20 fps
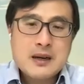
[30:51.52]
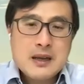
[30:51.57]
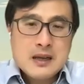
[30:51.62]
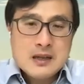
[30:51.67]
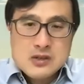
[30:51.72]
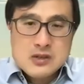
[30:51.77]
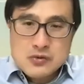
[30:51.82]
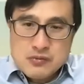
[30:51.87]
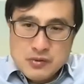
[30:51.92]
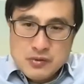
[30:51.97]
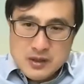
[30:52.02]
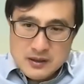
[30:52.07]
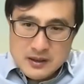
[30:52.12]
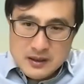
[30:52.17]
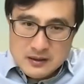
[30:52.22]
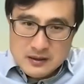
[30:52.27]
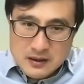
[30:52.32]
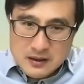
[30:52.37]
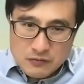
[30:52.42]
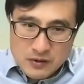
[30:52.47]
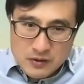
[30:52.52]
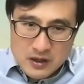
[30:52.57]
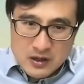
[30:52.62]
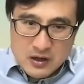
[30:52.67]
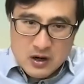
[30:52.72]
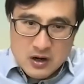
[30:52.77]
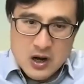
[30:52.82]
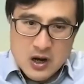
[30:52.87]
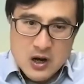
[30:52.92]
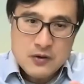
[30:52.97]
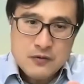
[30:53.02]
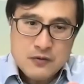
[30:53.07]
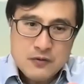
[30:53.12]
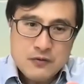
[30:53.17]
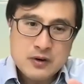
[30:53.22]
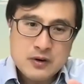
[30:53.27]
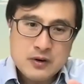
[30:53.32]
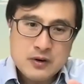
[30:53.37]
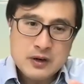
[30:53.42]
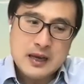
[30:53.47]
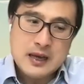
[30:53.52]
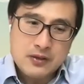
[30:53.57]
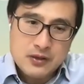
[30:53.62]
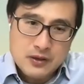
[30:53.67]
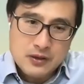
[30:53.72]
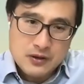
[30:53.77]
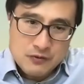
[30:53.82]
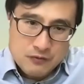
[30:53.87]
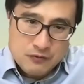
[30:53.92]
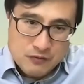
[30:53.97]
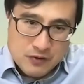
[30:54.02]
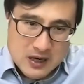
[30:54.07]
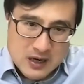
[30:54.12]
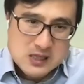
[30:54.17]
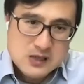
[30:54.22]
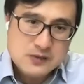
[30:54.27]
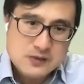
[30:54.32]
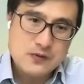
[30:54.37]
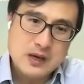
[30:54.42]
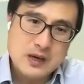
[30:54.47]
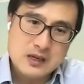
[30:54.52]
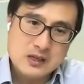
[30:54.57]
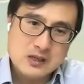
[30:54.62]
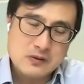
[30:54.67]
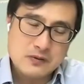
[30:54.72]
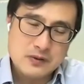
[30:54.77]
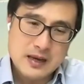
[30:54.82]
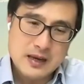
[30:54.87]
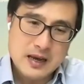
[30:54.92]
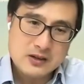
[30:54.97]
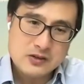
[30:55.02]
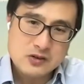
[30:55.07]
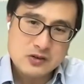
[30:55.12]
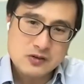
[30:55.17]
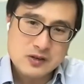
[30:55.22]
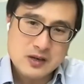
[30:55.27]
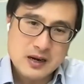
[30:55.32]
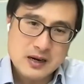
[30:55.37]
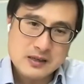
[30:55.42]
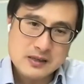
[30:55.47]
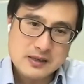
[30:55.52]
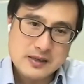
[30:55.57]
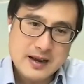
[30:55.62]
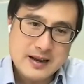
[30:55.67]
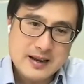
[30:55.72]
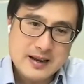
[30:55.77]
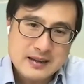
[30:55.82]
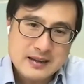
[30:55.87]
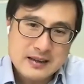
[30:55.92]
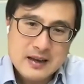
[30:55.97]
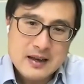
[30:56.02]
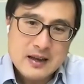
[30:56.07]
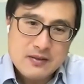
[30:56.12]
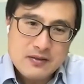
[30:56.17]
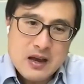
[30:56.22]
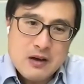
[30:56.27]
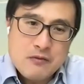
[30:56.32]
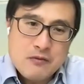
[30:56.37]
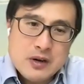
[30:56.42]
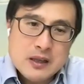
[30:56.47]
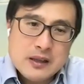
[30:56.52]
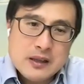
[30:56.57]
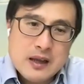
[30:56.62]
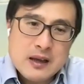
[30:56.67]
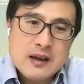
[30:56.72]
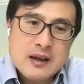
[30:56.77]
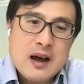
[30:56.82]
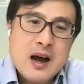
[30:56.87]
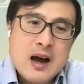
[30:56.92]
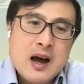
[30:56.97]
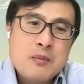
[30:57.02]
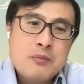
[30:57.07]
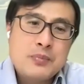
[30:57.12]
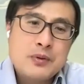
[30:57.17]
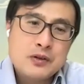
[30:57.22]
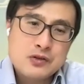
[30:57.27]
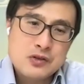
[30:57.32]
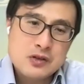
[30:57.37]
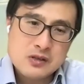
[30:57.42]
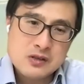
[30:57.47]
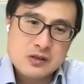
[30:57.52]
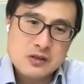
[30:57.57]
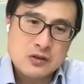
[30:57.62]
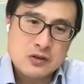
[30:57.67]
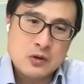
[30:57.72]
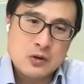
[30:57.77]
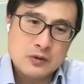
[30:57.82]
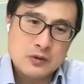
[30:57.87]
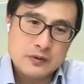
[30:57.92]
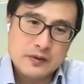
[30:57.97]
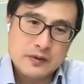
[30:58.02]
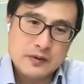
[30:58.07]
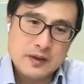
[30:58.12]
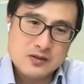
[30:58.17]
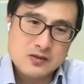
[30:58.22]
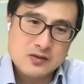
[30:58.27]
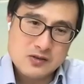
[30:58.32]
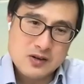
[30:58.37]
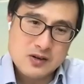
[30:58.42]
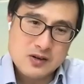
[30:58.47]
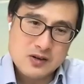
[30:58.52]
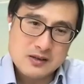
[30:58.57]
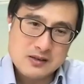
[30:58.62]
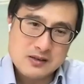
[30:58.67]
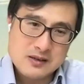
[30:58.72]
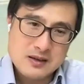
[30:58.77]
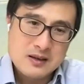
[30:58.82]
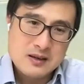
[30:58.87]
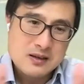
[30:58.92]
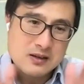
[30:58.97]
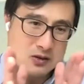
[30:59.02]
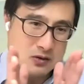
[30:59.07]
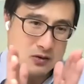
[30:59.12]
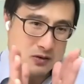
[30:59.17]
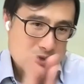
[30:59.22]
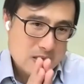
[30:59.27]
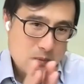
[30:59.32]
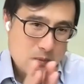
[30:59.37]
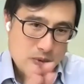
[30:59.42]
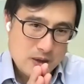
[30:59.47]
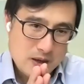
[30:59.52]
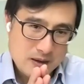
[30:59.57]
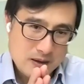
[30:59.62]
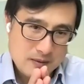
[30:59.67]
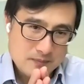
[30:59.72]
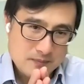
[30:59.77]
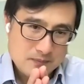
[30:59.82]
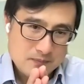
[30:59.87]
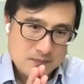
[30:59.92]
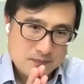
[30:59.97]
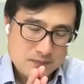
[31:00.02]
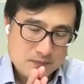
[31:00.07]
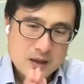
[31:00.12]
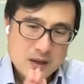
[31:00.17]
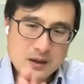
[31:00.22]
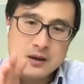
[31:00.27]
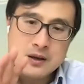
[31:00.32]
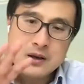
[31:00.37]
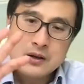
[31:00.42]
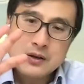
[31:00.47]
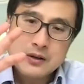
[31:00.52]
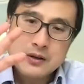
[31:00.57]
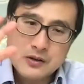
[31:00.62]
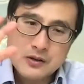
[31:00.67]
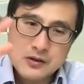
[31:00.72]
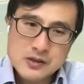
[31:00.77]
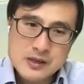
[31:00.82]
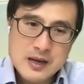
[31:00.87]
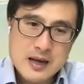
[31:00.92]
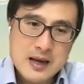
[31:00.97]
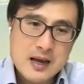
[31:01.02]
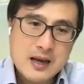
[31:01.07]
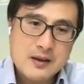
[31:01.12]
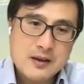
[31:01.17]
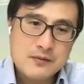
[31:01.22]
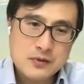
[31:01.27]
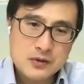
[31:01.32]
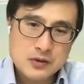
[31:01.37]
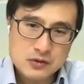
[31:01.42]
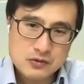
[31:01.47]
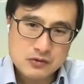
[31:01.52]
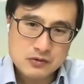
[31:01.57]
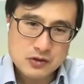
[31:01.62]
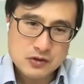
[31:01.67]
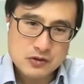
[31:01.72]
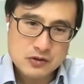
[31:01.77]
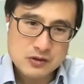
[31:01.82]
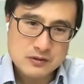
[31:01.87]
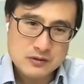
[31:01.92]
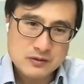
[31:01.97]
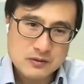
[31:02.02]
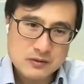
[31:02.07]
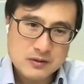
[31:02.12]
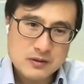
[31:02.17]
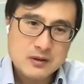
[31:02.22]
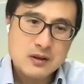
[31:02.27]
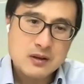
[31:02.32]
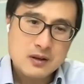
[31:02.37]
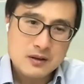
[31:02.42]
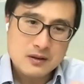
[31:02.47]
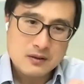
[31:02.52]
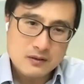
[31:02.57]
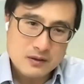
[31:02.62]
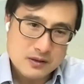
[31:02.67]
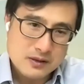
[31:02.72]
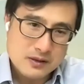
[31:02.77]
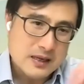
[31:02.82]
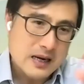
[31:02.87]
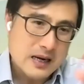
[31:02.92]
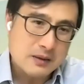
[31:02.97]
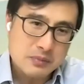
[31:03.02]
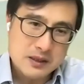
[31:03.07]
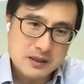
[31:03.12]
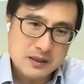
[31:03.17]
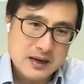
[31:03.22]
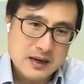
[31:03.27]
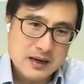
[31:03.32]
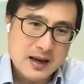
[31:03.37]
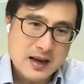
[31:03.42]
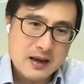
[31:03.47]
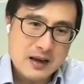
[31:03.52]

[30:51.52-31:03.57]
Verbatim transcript: but it's really the recovery and the rest phase of the exercise that really accomplishes the goal of the exercise. So same thing. There's time for nutrition. There's got to be